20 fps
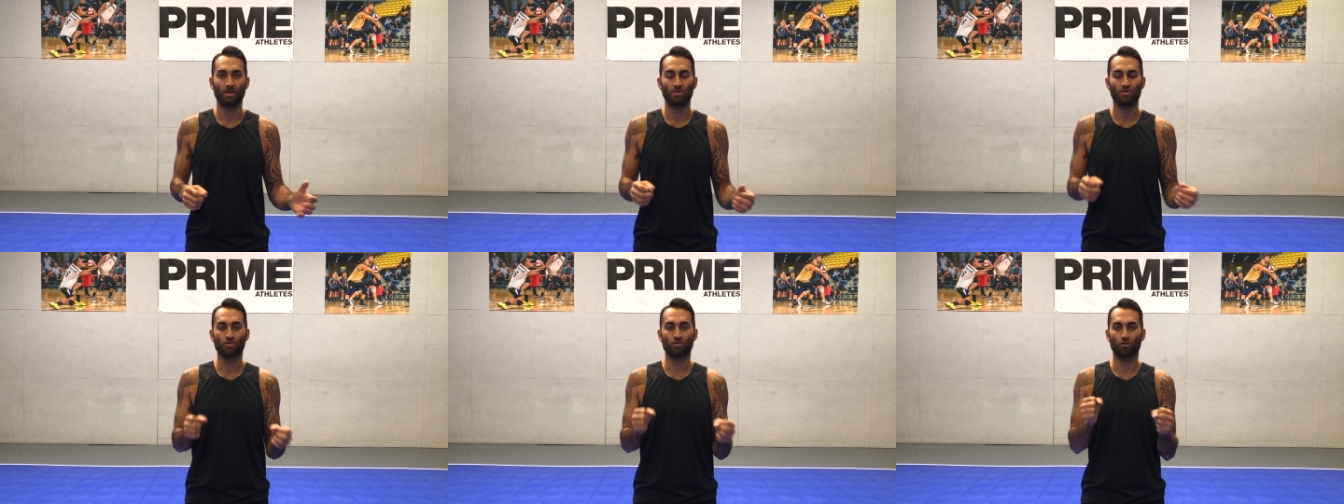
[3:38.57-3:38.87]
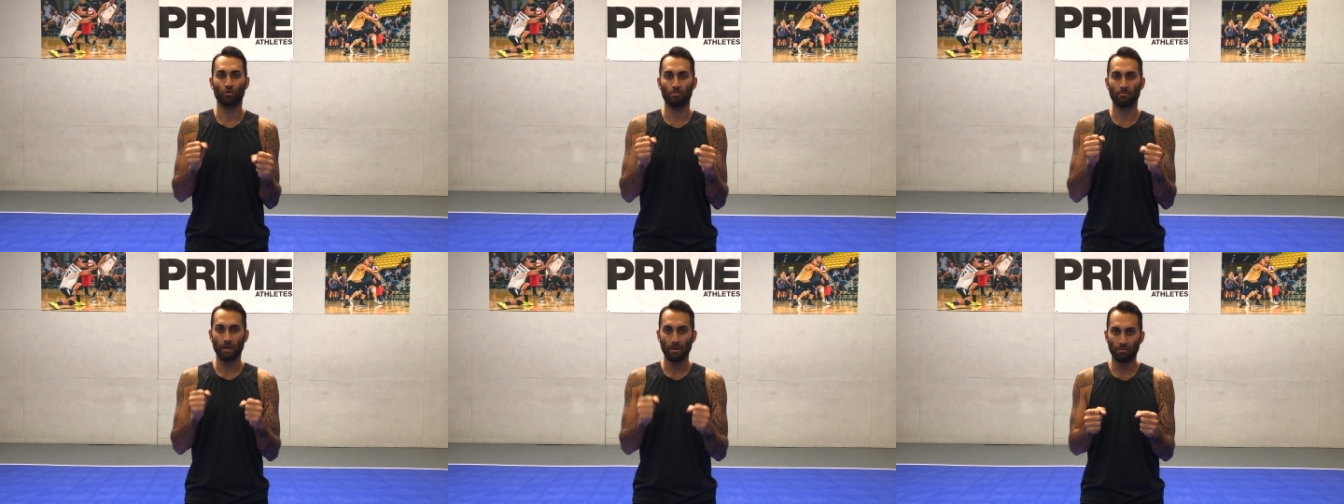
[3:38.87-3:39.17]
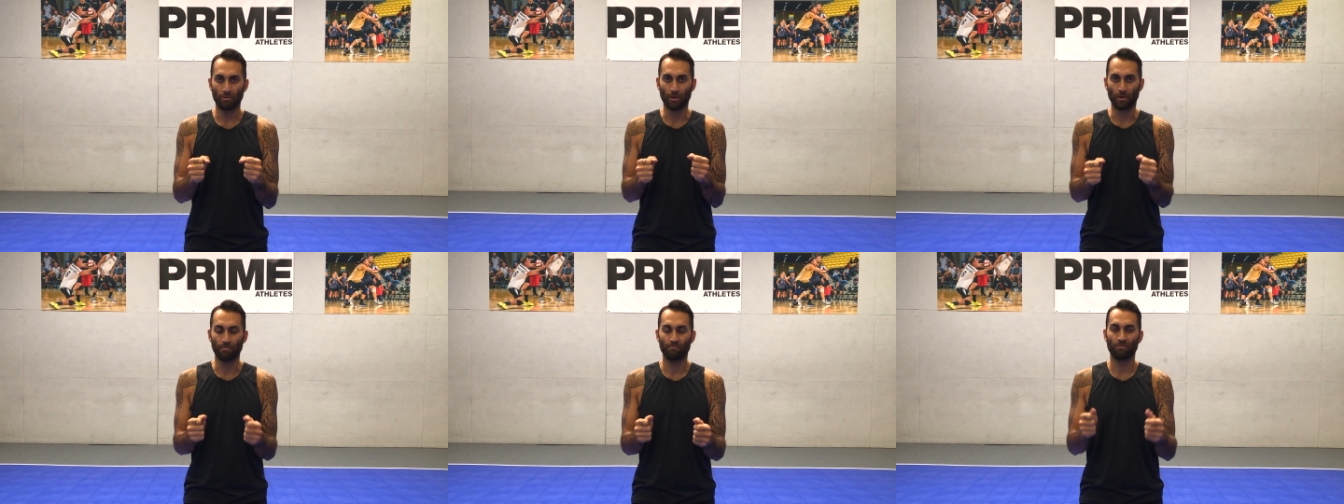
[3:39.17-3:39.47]
So
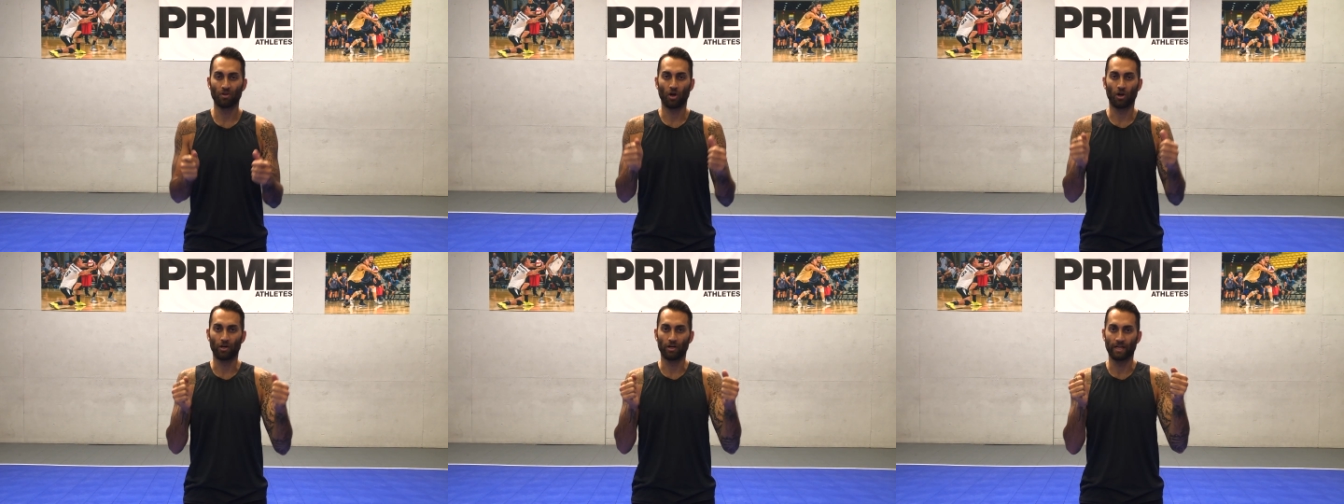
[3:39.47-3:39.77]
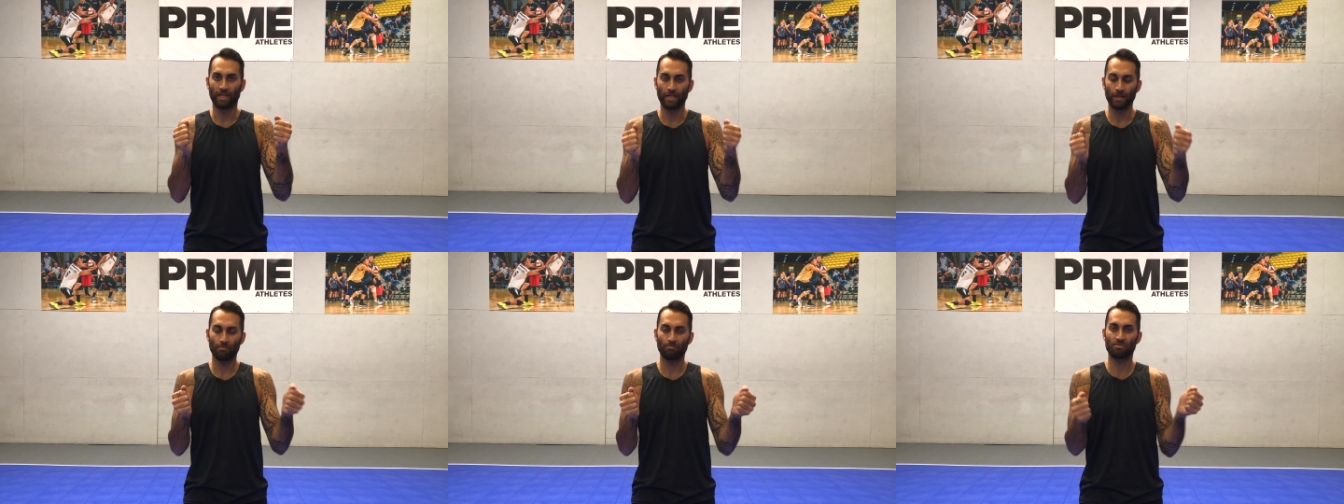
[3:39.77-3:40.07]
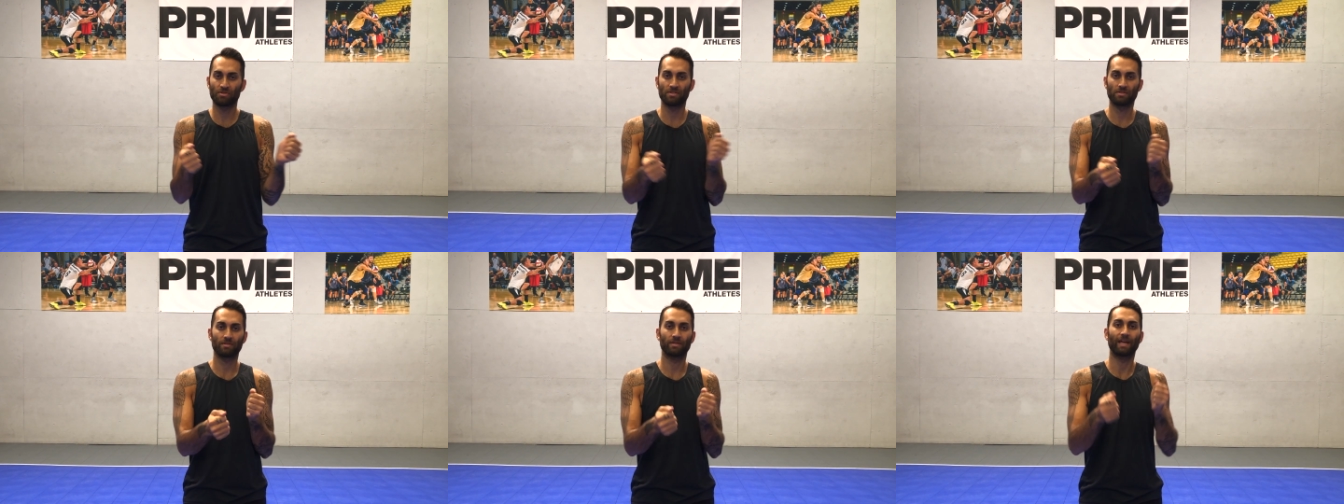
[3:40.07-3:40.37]
remember, our
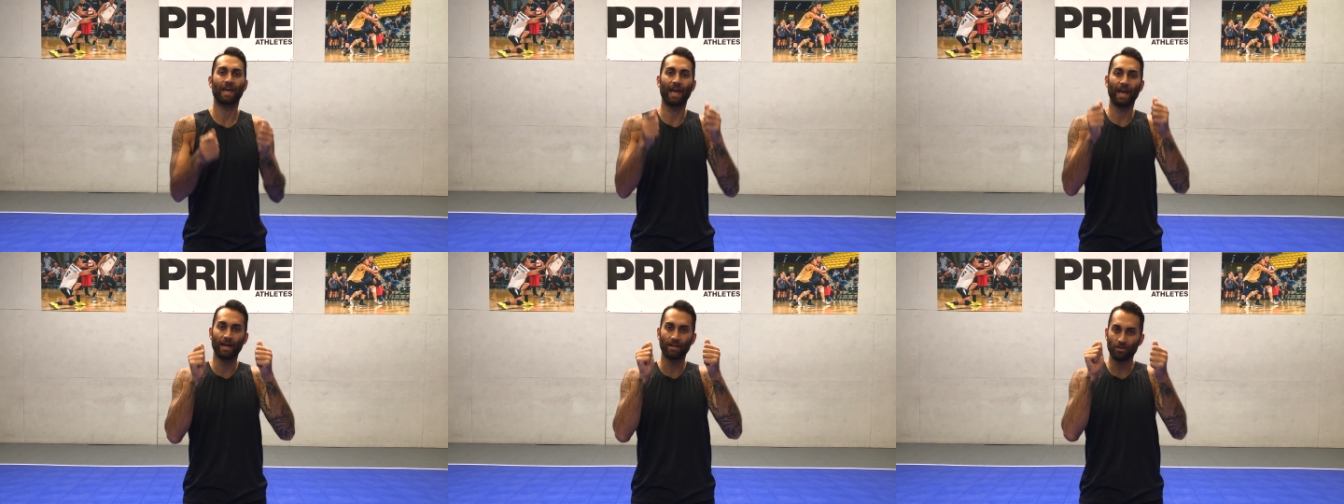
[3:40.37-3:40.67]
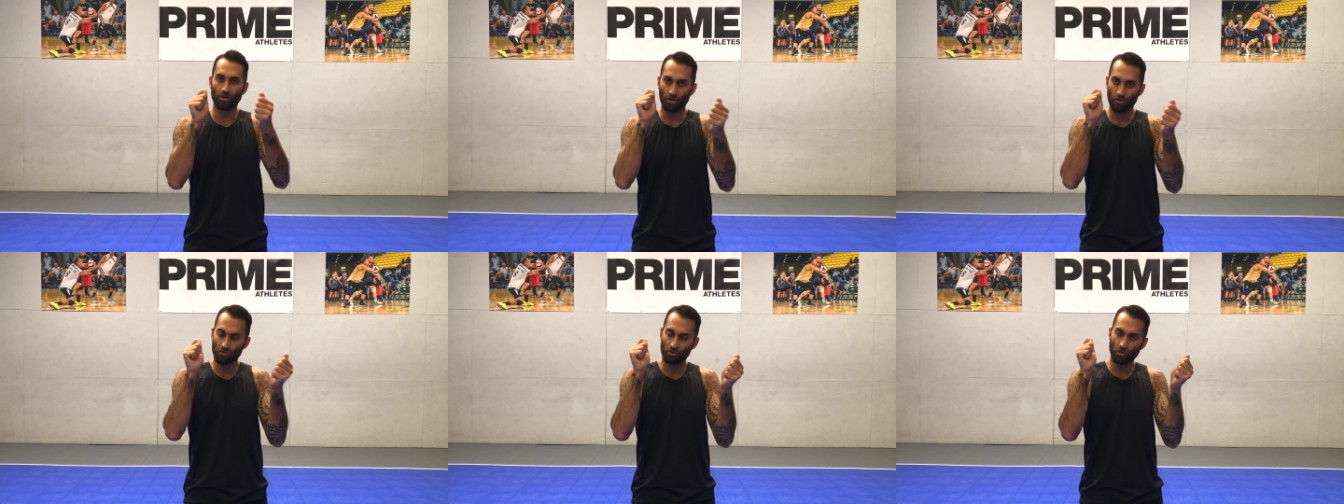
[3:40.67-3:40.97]
hips and our